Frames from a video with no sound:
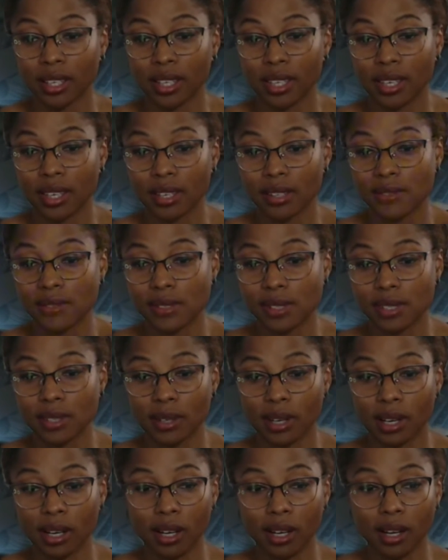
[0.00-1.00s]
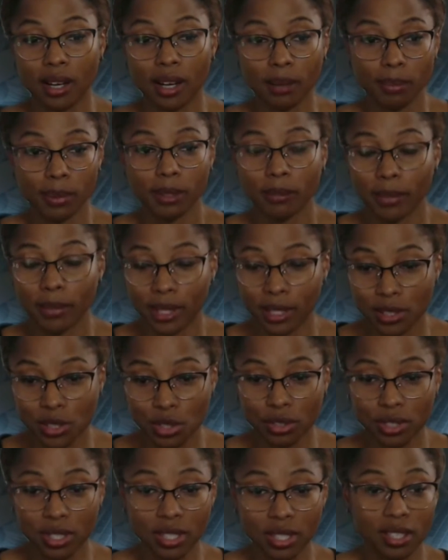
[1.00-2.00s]
gives you a
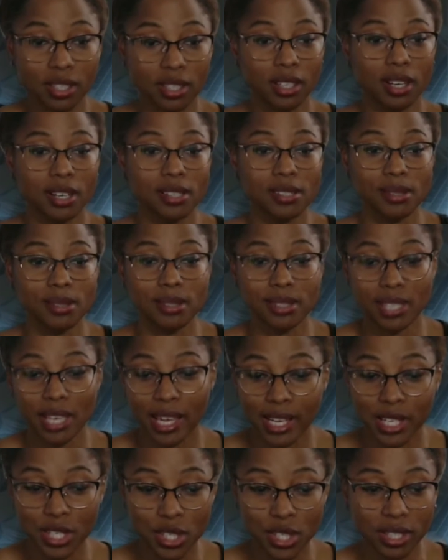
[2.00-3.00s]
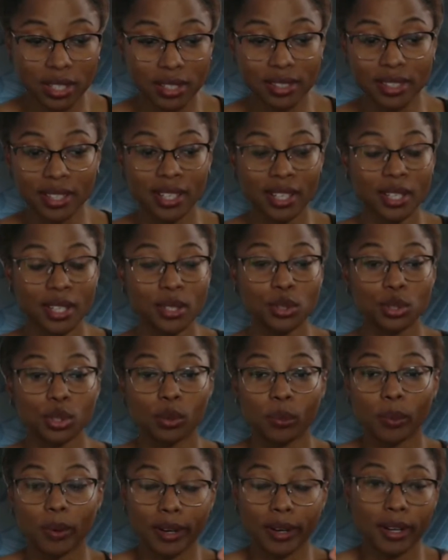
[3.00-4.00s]
complimentary consultation to
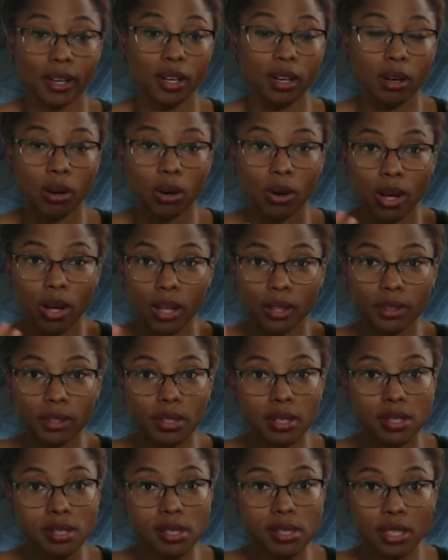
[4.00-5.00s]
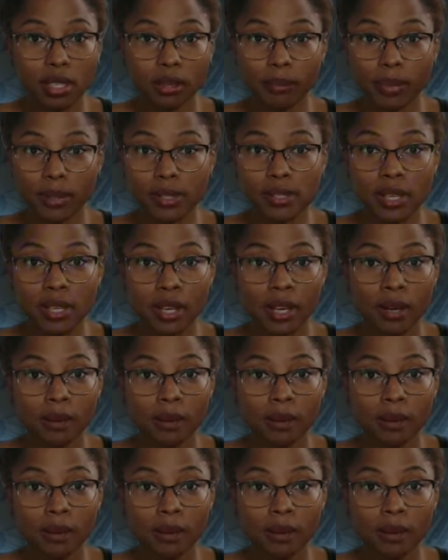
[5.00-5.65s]
work out all those numbers.